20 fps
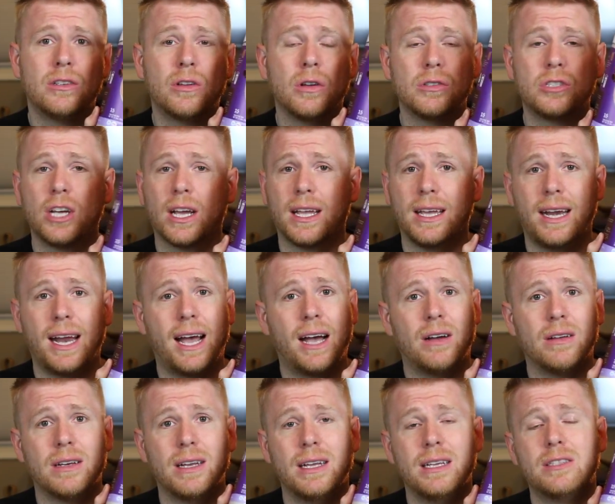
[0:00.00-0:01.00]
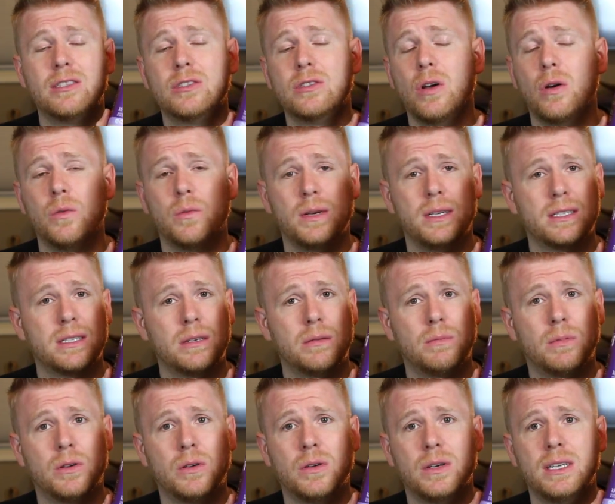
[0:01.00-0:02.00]
Go check it out. It's so
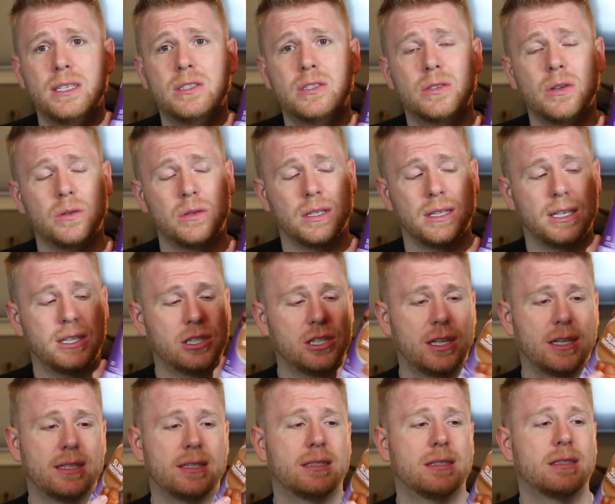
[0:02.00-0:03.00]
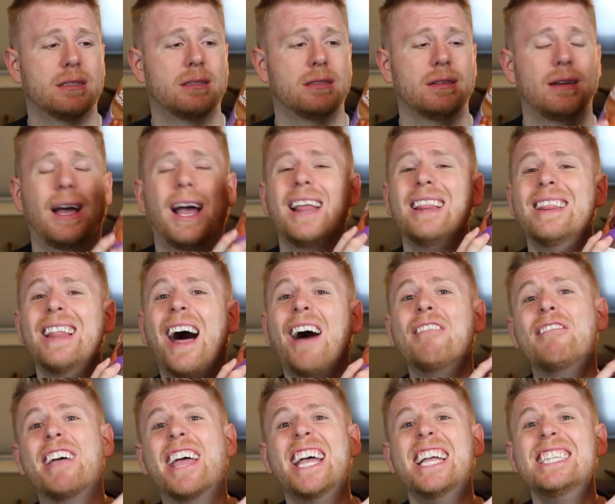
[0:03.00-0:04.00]
reasonable, it's so delicious. I
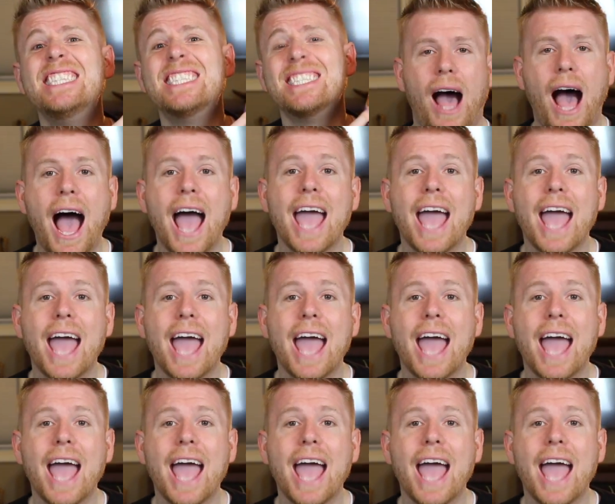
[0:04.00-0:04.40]
love it.